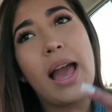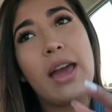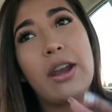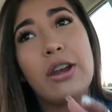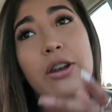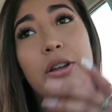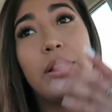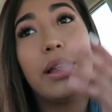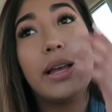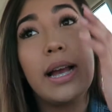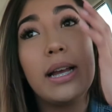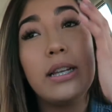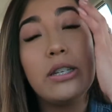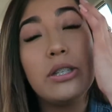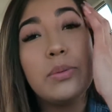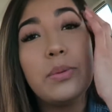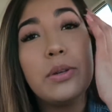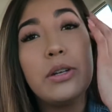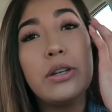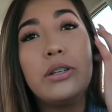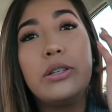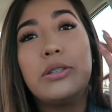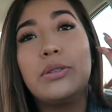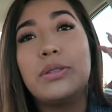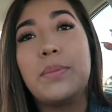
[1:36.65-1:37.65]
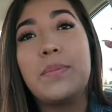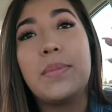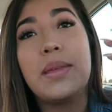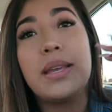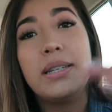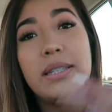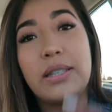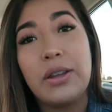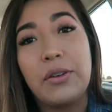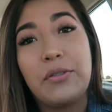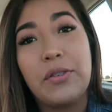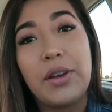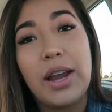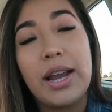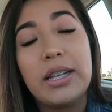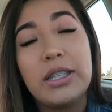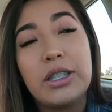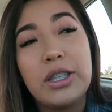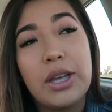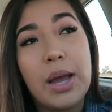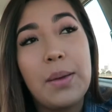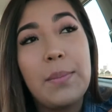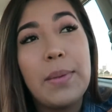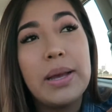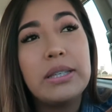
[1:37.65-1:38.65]
don't know like I just wanted to do something different and
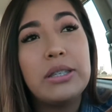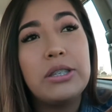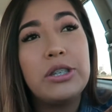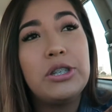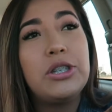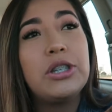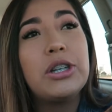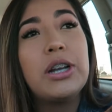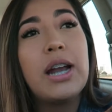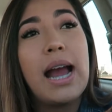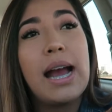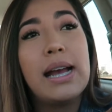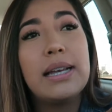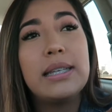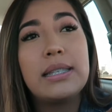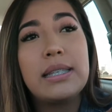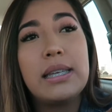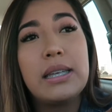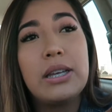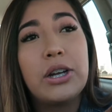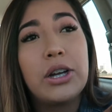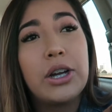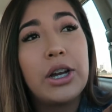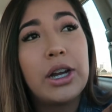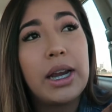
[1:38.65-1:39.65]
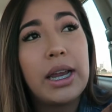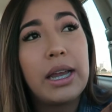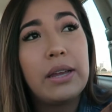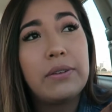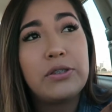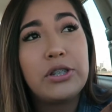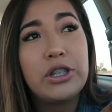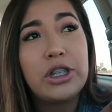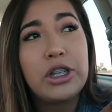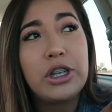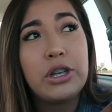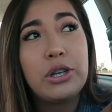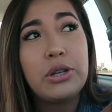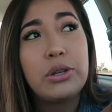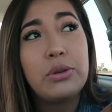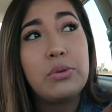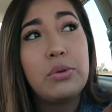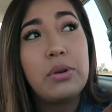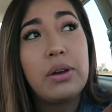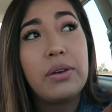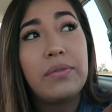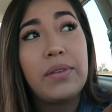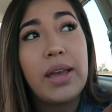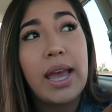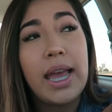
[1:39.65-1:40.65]
so I messaged her asking her if she knew of